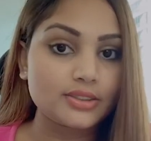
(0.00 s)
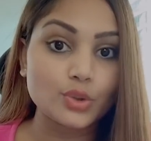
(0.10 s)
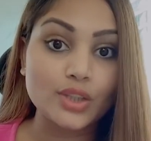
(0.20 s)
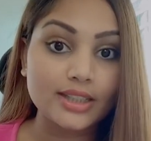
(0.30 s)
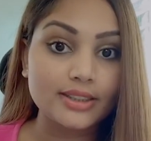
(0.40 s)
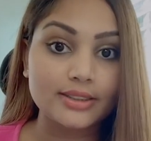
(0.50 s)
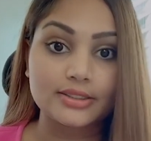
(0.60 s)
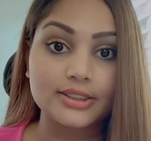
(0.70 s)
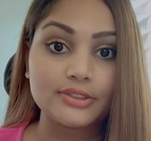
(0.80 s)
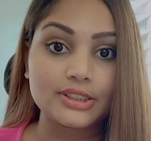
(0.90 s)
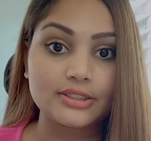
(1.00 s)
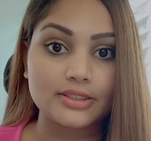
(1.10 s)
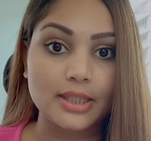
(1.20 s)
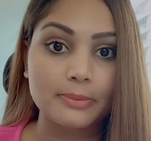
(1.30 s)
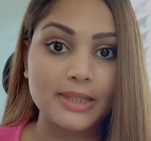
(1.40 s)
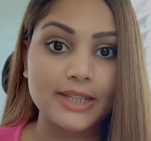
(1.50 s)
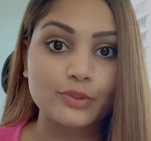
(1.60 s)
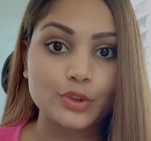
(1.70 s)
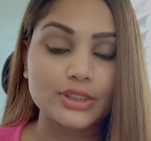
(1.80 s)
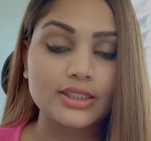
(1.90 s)
you can't even
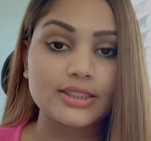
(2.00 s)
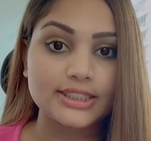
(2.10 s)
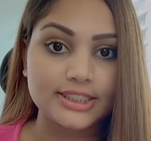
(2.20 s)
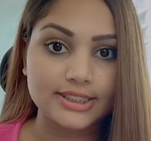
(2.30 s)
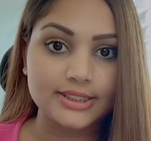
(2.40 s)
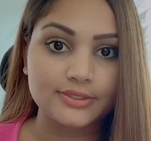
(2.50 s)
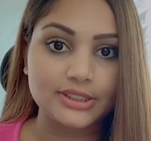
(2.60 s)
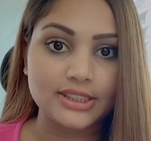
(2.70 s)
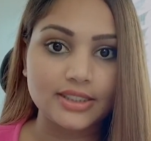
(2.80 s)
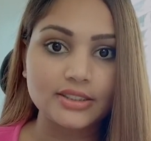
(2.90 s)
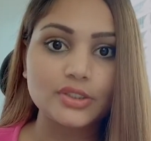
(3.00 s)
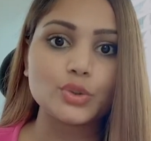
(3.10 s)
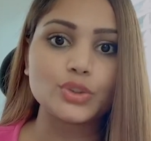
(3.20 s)
apply for the residency visas.